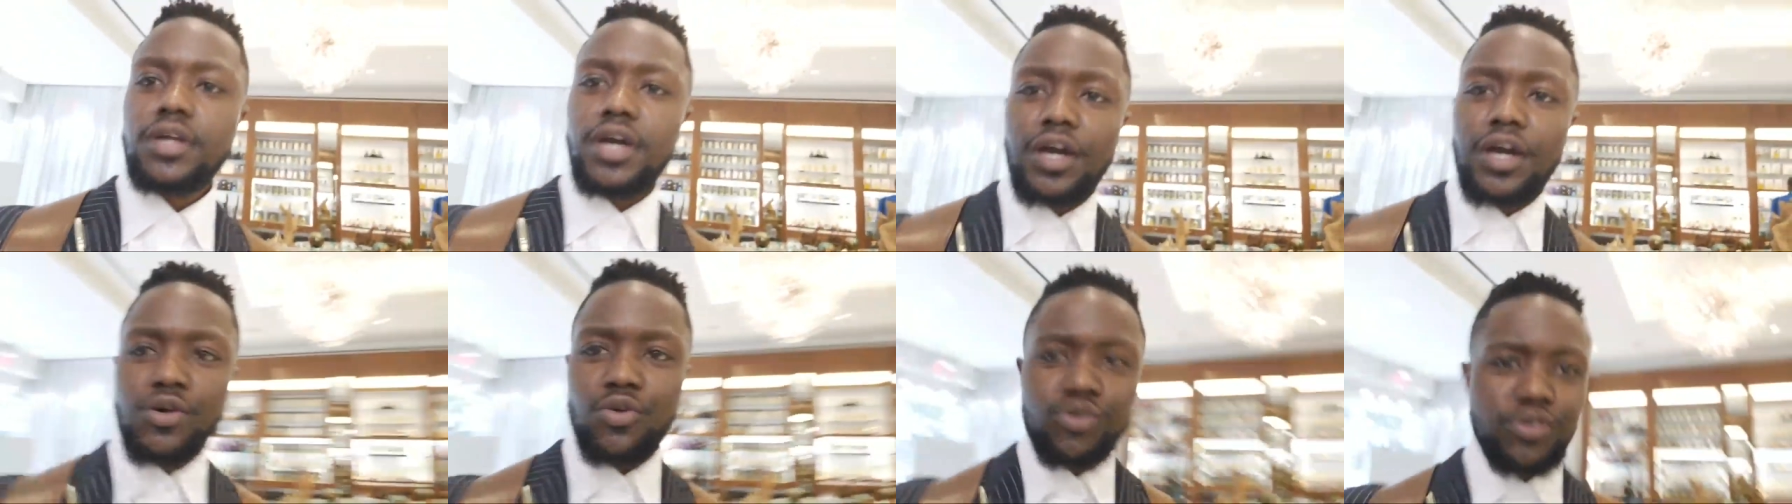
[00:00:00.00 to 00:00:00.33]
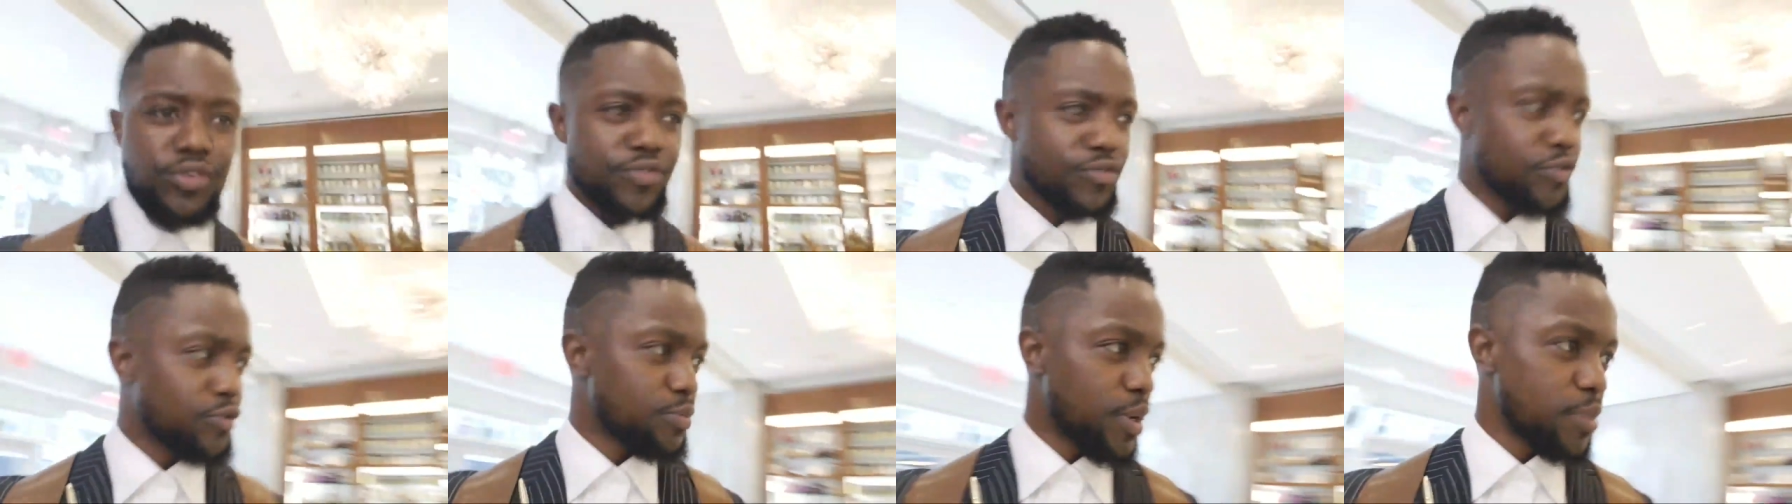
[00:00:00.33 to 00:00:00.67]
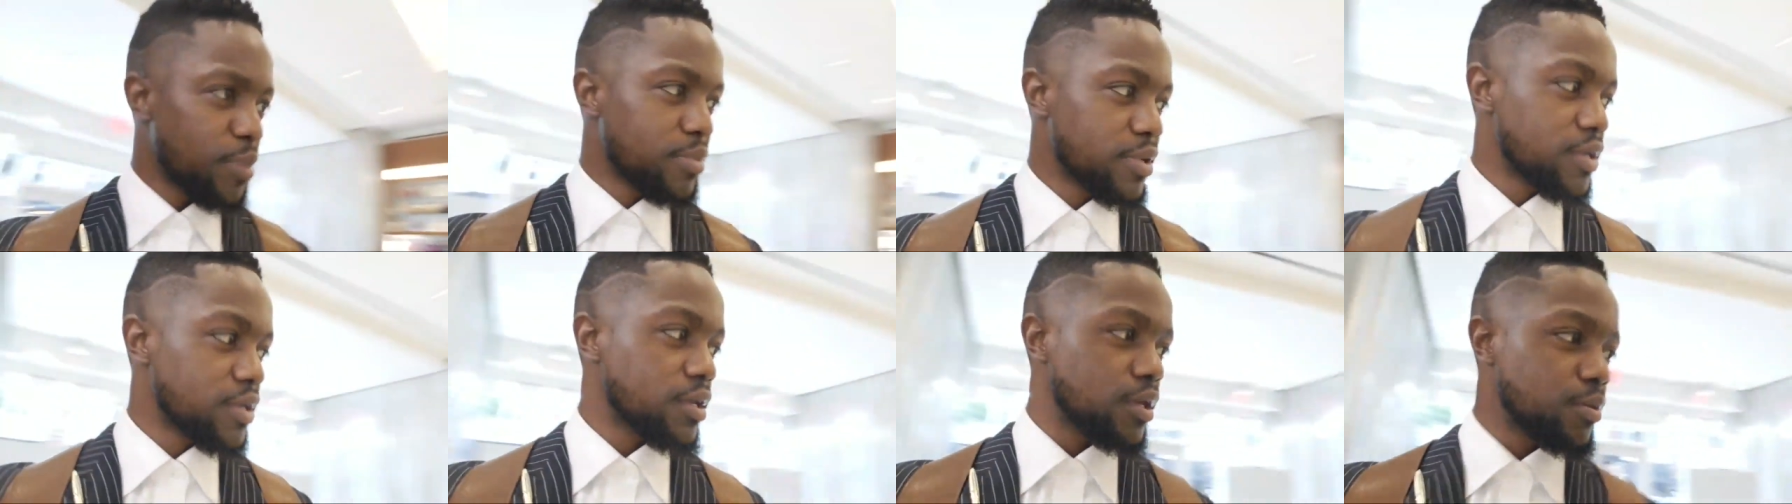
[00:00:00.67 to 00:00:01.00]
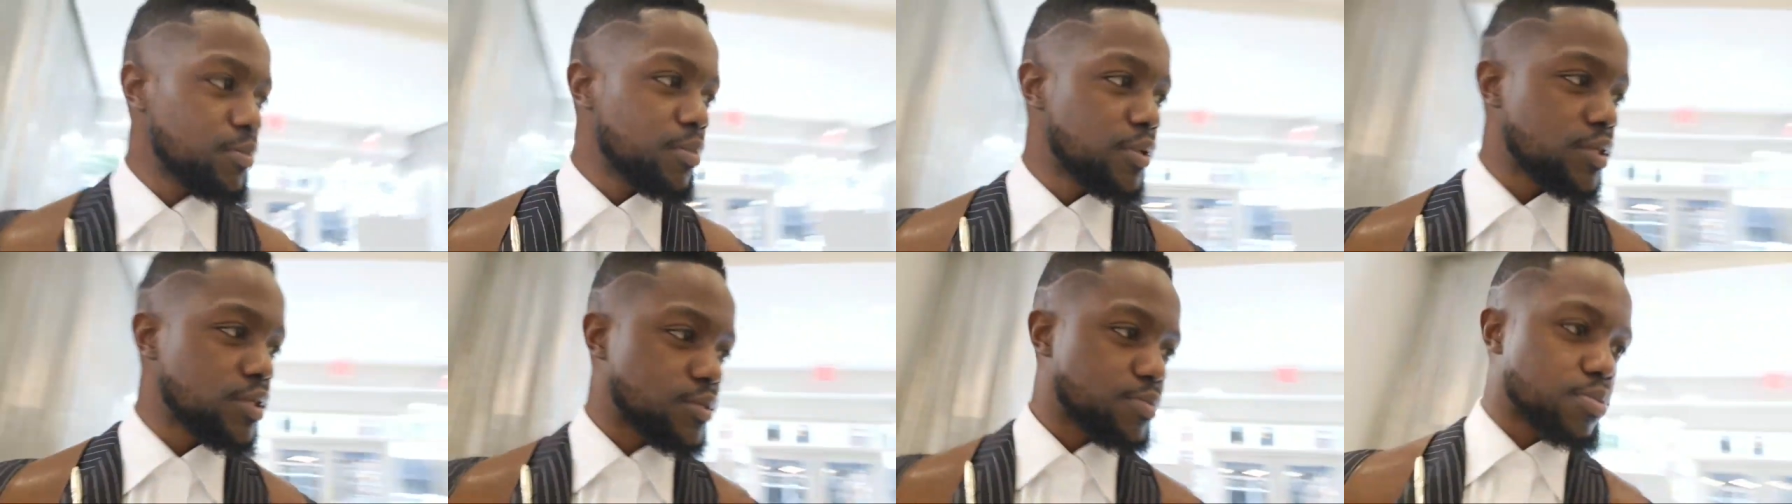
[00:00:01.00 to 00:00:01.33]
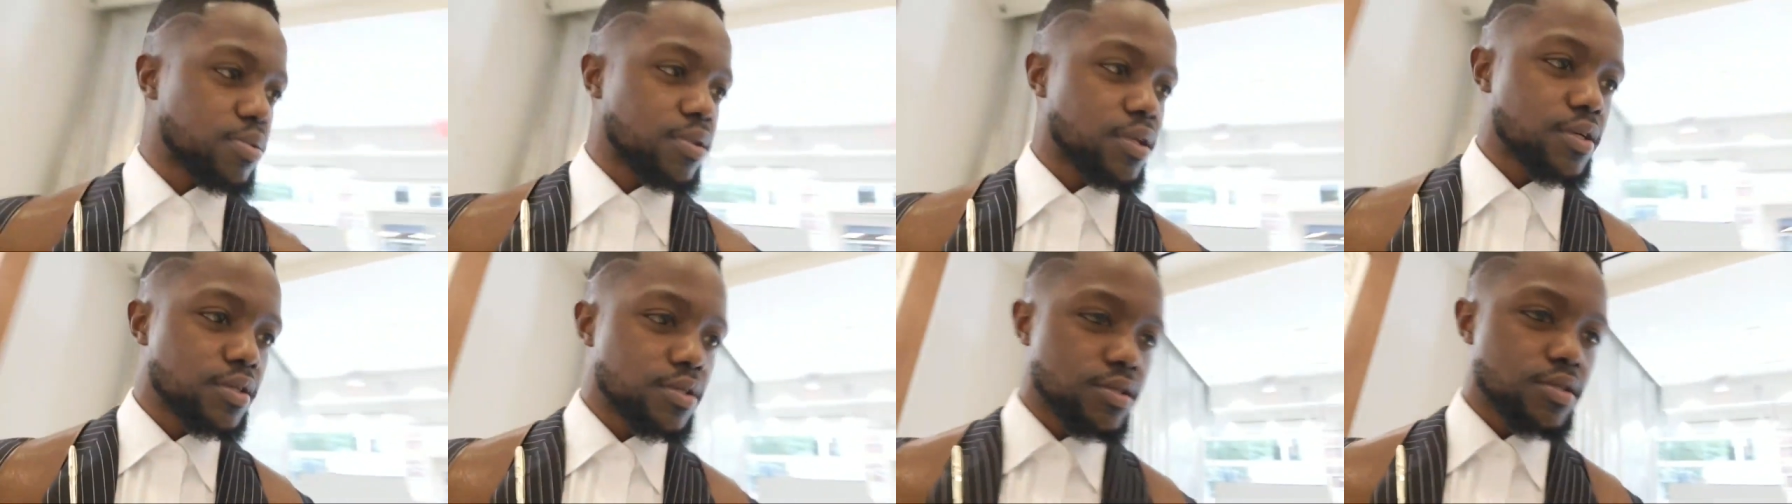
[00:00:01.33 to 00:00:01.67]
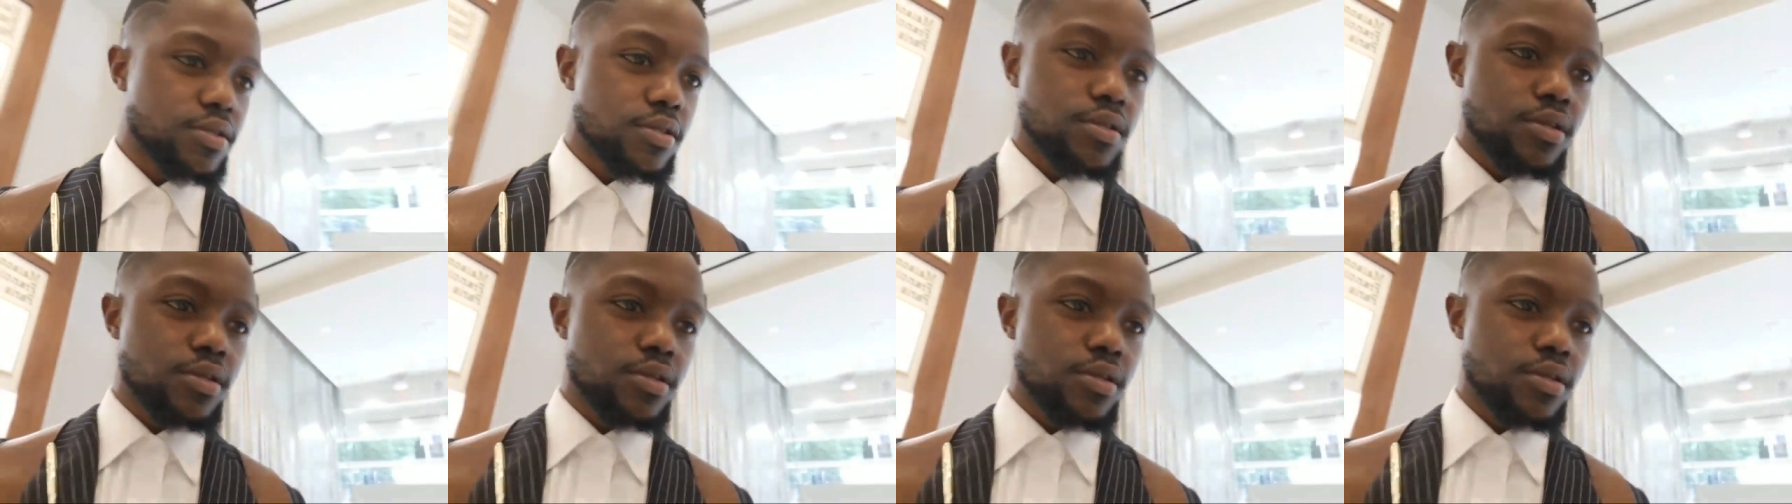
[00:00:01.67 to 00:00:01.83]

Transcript: I don't even remember the name of this place.